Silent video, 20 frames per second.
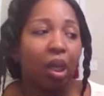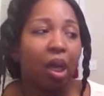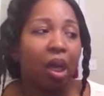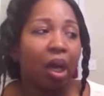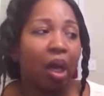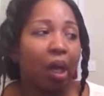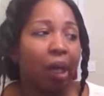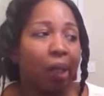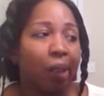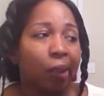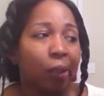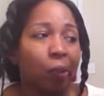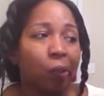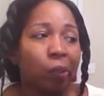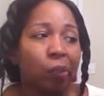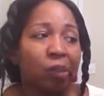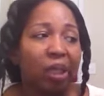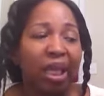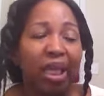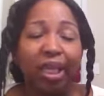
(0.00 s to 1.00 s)

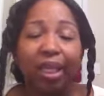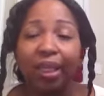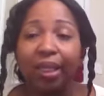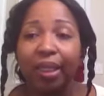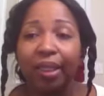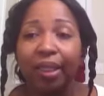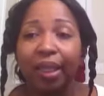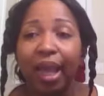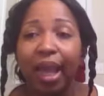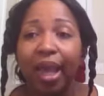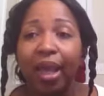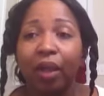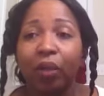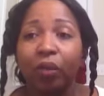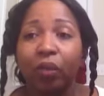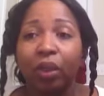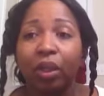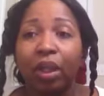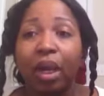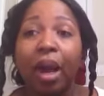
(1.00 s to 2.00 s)
And I
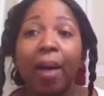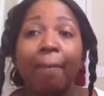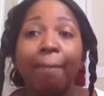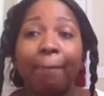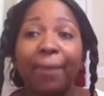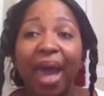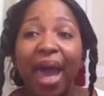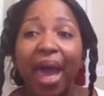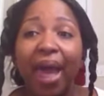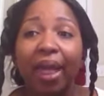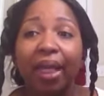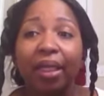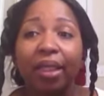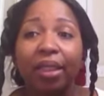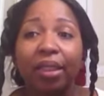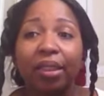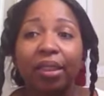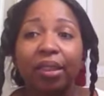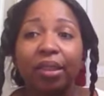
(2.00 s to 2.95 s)
will come back